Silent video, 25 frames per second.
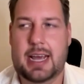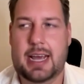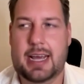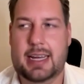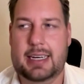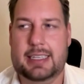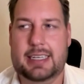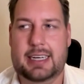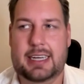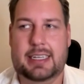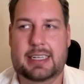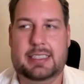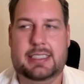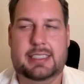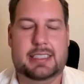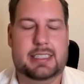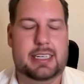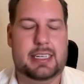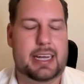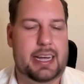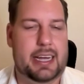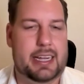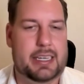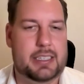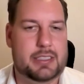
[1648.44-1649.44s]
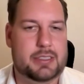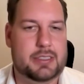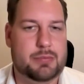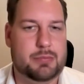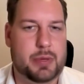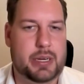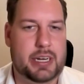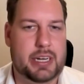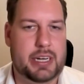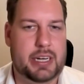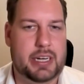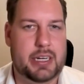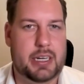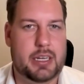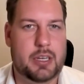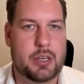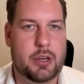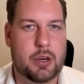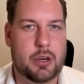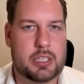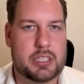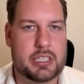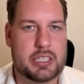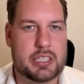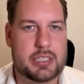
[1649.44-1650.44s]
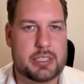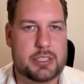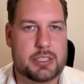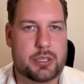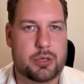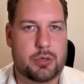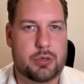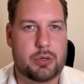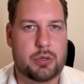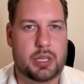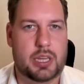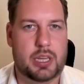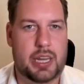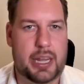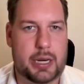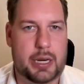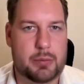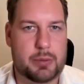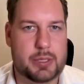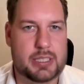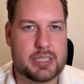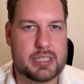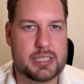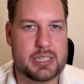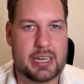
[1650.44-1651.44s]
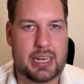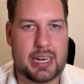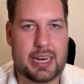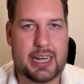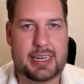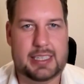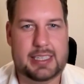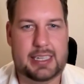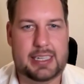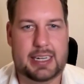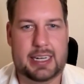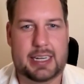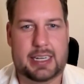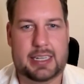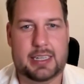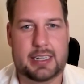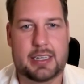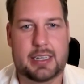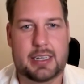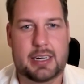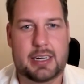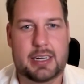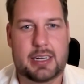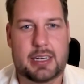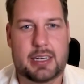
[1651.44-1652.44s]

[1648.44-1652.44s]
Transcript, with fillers: and then in the end we looked into liquids and letting